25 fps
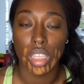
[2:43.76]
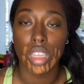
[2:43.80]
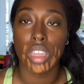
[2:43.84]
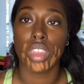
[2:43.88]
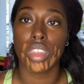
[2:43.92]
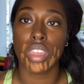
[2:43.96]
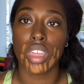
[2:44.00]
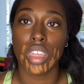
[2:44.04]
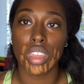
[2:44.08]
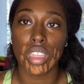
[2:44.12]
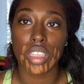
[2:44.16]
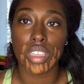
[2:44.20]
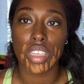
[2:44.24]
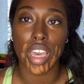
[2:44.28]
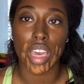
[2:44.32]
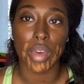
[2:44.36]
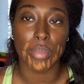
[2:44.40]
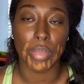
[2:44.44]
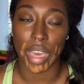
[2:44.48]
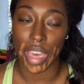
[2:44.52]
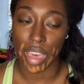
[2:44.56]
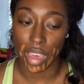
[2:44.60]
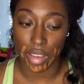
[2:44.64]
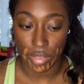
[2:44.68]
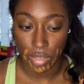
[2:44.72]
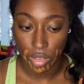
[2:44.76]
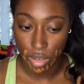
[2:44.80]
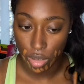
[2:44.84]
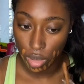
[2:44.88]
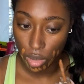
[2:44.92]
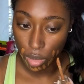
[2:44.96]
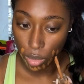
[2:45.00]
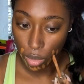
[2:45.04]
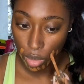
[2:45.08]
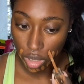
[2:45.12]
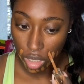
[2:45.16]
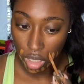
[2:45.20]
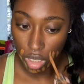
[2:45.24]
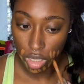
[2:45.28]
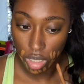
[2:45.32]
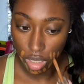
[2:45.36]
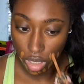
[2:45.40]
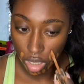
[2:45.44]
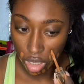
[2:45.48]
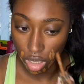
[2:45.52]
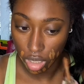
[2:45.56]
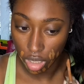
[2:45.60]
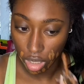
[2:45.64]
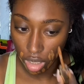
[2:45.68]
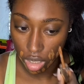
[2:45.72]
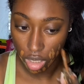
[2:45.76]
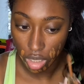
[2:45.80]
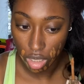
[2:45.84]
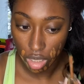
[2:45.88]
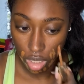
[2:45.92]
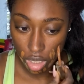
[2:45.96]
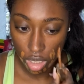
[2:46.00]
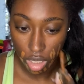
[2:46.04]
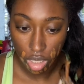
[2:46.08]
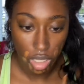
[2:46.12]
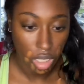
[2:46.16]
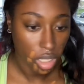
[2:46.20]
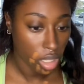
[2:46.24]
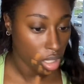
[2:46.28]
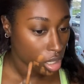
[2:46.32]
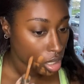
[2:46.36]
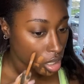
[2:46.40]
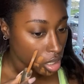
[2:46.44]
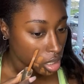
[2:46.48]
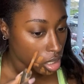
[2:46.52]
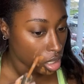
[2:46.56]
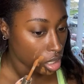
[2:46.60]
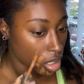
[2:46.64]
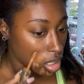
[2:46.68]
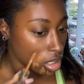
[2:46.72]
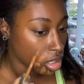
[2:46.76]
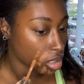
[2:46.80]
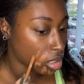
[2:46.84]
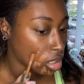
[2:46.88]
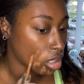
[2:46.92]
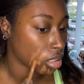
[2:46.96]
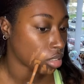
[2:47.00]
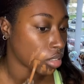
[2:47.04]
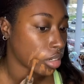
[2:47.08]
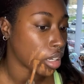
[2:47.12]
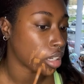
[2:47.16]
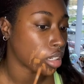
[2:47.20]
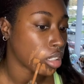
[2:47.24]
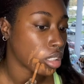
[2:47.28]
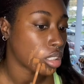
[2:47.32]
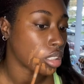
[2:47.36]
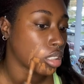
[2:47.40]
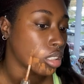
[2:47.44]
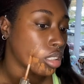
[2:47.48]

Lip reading: than the top half. We're just gonna color correct